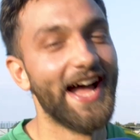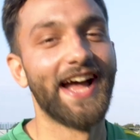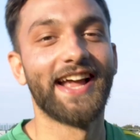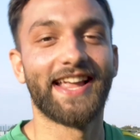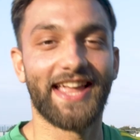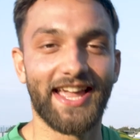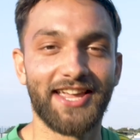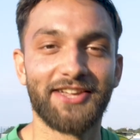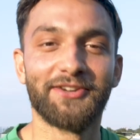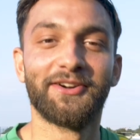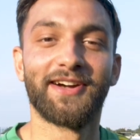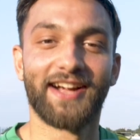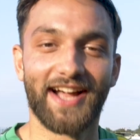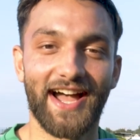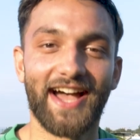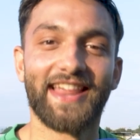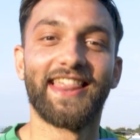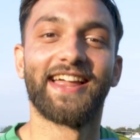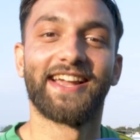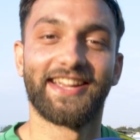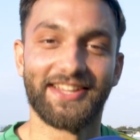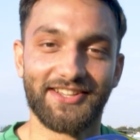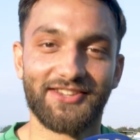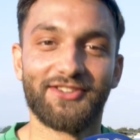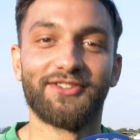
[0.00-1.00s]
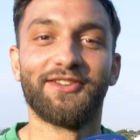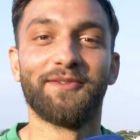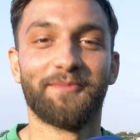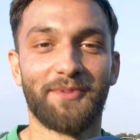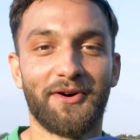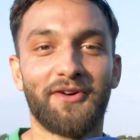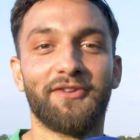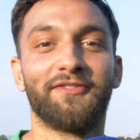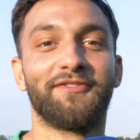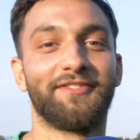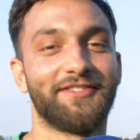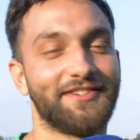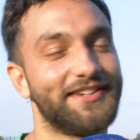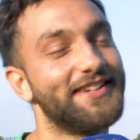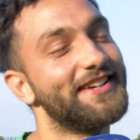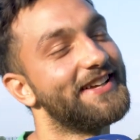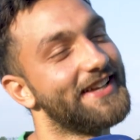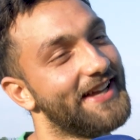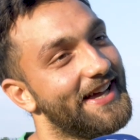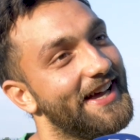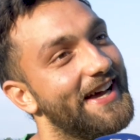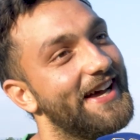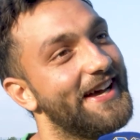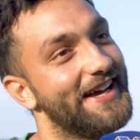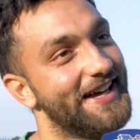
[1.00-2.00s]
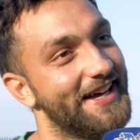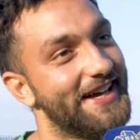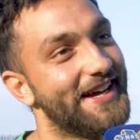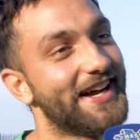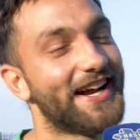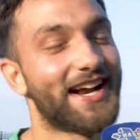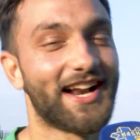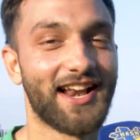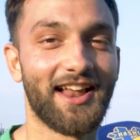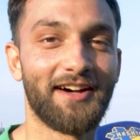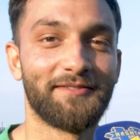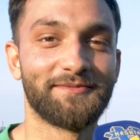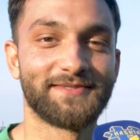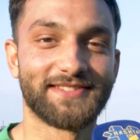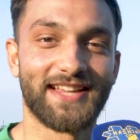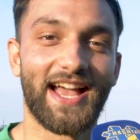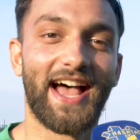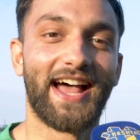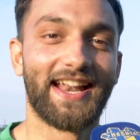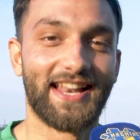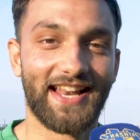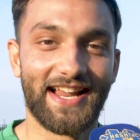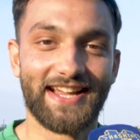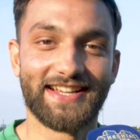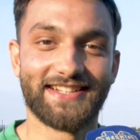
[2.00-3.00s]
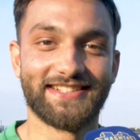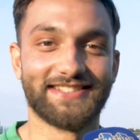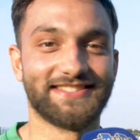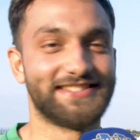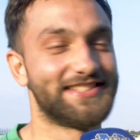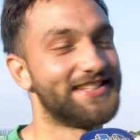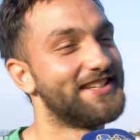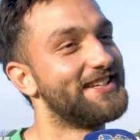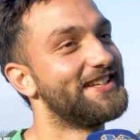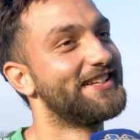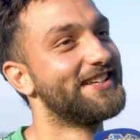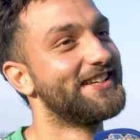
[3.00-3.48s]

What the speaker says: Get you a guy that can do it both. Yeah, clubs and ladies.